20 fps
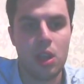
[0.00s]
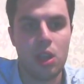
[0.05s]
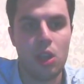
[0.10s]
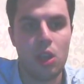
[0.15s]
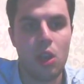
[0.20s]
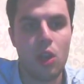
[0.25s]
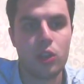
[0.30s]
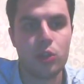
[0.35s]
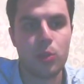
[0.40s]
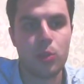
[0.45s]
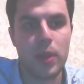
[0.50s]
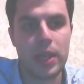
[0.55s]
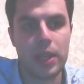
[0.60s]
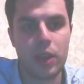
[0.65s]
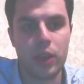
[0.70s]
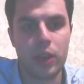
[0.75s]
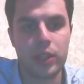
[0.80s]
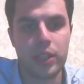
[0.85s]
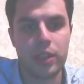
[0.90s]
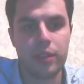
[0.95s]
Last
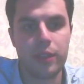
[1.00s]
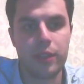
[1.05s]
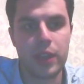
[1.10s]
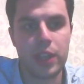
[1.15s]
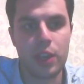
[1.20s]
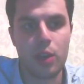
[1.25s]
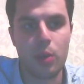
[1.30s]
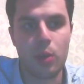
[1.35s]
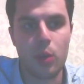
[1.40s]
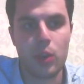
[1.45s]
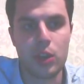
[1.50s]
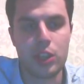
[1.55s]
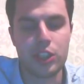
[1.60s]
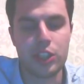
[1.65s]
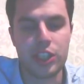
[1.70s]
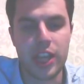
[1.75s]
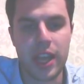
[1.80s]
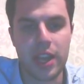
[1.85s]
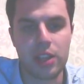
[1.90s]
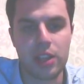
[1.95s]
week, I did a video on the
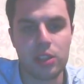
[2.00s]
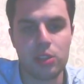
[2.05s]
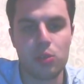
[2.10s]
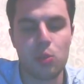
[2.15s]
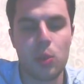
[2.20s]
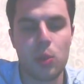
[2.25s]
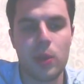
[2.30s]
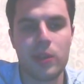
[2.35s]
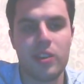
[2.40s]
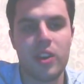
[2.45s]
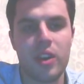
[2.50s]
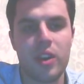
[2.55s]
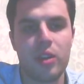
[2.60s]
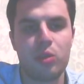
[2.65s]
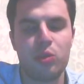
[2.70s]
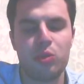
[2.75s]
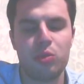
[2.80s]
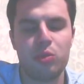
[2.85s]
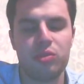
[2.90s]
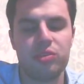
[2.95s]
channel where I
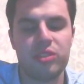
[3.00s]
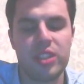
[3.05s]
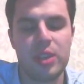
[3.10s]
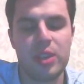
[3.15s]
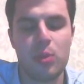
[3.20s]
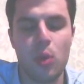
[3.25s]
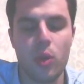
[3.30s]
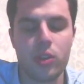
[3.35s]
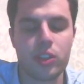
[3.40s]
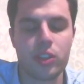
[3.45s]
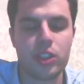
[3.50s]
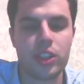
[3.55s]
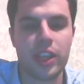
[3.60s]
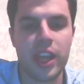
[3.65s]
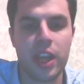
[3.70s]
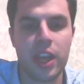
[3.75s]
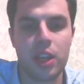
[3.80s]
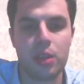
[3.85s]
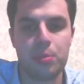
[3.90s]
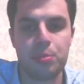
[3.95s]
rewatched
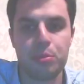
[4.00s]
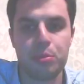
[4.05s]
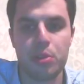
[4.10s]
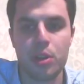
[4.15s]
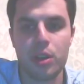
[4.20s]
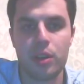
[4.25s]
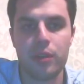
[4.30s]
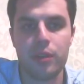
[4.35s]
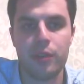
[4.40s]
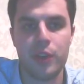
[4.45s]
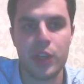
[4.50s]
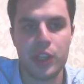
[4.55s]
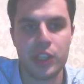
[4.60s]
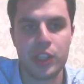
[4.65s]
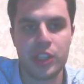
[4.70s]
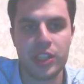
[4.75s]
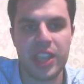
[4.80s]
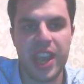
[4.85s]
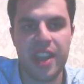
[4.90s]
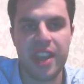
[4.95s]
Kell Brook
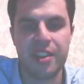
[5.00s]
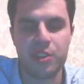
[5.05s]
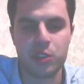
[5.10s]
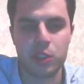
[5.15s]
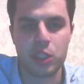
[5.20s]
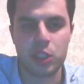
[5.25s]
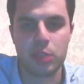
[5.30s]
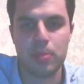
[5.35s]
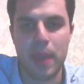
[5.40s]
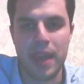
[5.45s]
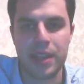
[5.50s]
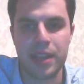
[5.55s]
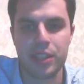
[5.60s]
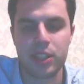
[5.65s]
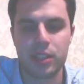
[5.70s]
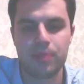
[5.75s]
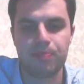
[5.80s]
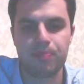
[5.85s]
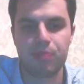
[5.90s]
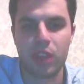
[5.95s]
versus Errol
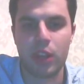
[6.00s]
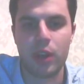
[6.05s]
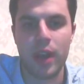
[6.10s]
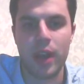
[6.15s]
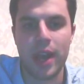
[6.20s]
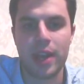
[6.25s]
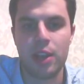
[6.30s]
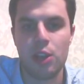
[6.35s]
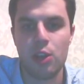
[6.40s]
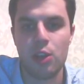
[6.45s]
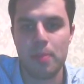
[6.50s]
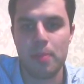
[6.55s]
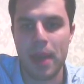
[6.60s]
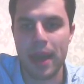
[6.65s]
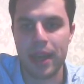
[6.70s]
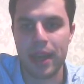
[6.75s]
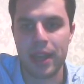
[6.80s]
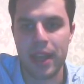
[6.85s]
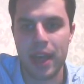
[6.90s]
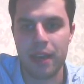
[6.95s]
Spence, and I had a look
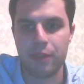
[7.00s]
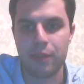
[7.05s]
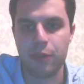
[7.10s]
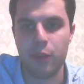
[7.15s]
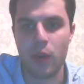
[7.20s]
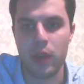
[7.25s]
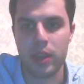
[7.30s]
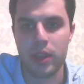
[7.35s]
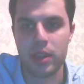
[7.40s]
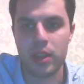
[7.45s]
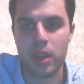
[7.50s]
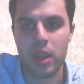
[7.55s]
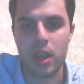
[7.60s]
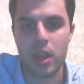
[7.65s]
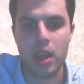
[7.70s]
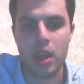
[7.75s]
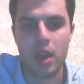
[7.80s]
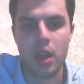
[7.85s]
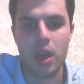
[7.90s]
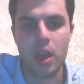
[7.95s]
back at that fight.
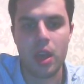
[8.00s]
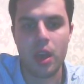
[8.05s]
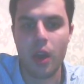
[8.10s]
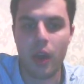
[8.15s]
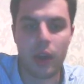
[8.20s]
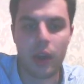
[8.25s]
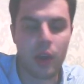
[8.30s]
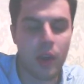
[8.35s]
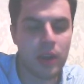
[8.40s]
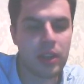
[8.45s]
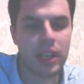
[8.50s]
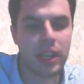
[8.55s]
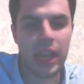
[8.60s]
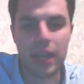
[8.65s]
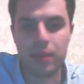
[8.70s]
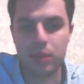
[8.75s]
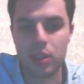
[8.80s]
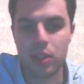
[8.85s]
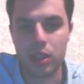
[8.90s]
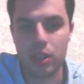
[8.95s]
I kind of
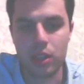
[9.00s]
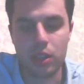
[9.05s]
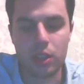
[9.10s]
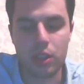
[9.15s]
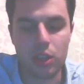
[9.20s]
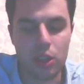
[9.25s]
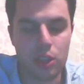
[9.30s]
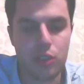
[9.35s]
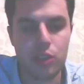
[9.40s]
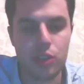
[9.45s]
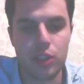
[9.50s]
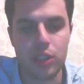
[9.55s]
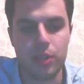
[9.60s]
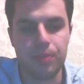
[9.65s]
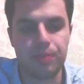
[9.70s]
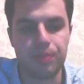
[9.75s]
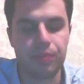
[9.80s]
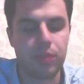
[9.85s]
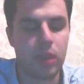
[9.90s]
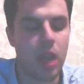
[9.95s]
came to the
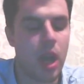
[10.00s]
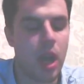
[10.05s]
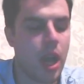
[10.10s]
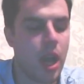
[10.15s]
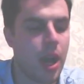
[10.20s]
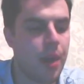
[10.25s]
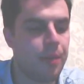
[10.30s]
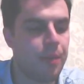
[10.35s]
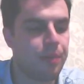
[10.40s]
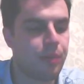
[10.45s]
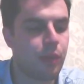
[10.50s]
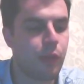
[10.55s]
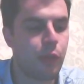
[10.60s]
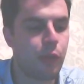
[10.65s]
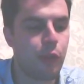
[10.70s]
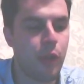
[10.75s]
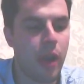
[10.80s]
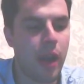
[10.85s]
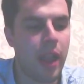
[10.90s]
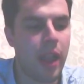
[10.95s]
conclusion
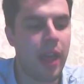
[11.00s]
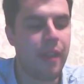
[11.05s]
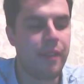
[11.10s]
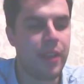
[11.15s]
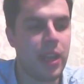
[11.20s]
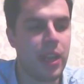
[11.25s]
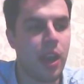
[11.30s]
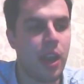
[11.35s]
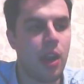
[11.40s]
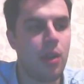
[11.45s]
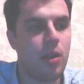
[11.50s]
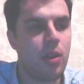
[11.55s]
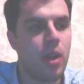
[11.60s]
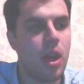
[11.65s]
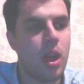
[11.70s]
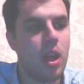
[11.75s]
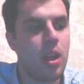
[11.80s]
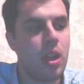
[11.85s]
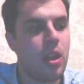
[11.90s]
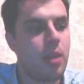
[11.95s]
throughout that video
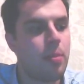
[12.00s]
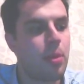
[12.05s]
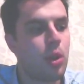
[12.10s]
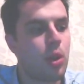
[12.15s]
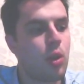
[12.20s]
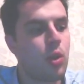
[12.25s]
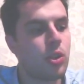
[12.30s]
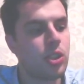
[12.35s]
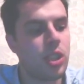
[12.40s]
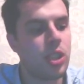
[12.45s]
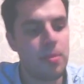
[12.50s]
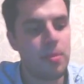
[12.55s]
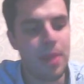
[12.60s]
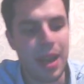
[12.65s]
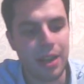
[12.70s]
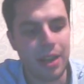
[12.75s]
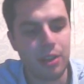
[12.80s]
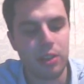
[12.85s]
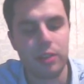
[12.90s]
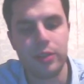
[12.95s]
that because of the
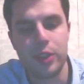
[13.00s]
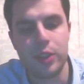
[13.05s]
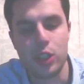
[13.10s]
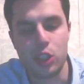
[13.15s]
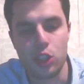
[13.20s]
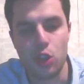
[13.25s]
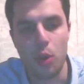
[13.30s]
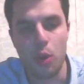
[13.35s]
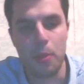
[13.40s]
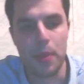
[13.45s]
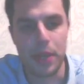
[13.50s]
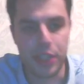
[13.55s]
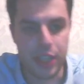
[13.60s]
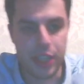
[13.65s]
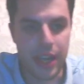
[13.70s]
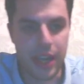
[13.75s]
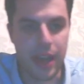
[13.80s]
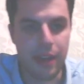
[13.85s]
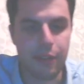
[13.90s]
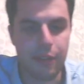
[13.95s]
manner of the stoppage
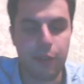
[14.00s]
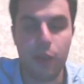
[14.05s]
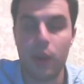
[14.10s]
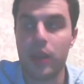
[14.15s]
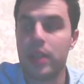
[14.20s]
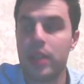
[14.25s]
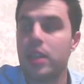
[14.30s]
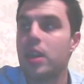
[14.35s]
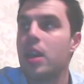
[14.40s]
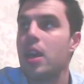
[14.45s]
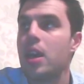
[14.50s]
in that fight,